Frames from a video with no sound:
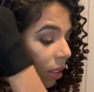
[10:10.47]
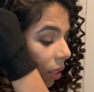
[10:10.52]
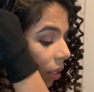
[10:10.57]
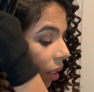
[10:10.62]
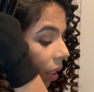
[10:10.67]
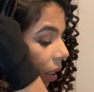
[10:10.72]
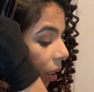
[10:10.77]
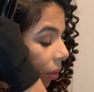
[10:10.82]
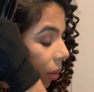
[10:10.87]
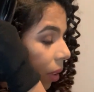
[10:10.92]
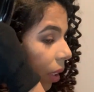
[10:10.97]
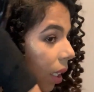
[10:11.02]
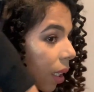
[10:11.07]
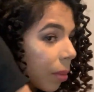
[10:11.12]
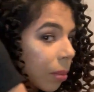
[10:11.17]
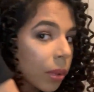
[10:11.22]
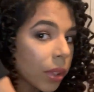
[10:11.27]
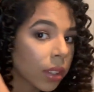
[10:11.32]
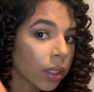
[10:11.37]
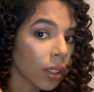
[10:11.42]
How
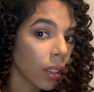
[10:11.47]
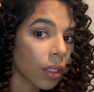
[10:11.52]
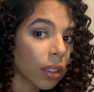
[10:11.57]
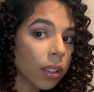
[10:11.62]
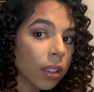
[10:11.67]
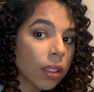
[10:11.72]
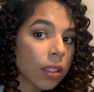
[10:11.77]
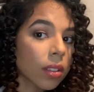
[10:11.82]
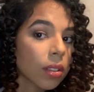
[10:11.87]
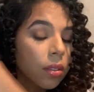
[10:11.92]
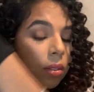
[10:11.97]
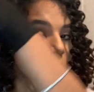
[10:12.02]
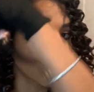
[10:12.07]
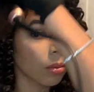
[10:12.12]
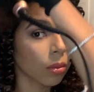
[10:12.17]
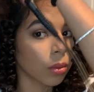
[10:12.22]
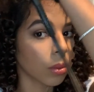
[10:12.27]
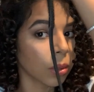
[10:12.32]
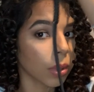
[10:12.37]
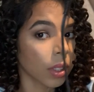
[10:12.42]
nappy it gets so
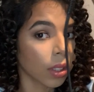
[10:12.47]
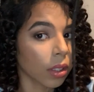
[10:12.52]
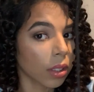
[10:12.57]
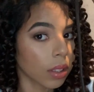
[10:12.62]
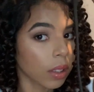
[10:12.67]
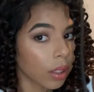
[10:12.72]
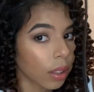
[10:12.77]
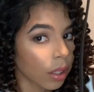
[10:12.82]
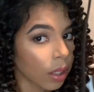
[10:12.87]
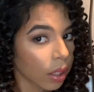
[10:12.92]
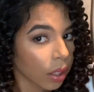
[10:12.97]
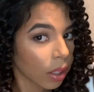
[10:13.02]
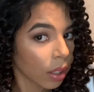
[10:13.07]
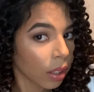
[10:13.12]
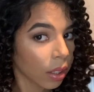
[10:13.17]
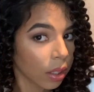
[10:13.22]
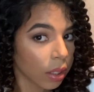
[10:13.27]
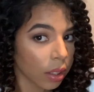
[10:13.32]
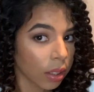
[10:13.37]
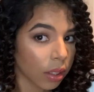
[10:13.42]
quick.
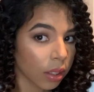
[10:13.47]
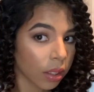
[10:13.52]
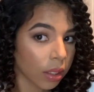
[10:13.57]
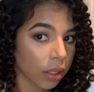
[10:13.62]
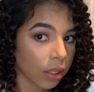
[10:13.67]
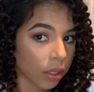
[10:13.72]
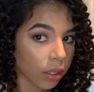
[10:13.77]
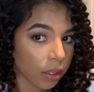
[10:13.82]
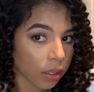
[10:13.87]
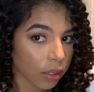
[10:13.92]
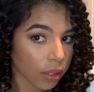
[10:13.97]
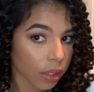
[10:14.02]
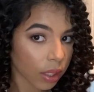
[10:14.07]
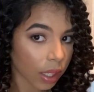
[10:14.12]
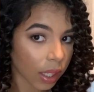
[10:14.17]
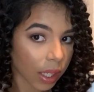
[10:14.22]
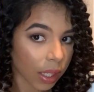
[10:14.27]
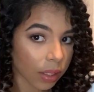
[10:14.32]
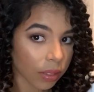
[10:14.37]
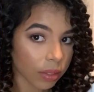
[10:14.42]
It's the
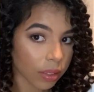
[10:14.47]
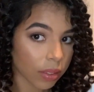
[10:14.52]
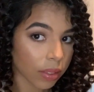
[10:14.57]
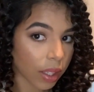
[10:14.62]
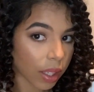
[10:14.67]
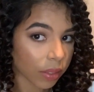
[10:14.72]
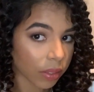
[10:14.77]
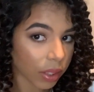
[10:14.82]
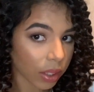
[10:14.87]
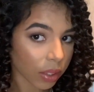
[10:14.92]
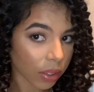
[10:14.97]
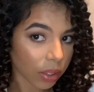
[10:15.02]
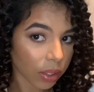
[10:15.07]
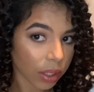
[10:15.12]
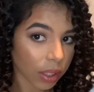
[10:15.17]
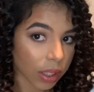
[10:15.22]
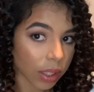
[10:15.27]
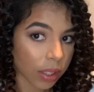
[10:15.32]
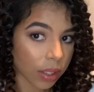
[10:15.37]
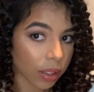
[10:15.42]
life of having
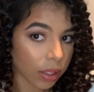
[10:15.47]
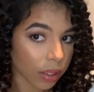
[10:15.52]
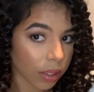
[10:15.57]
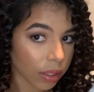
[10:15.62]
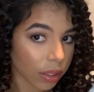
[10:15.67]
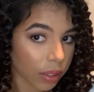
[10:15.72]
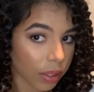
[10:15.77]
curly hair.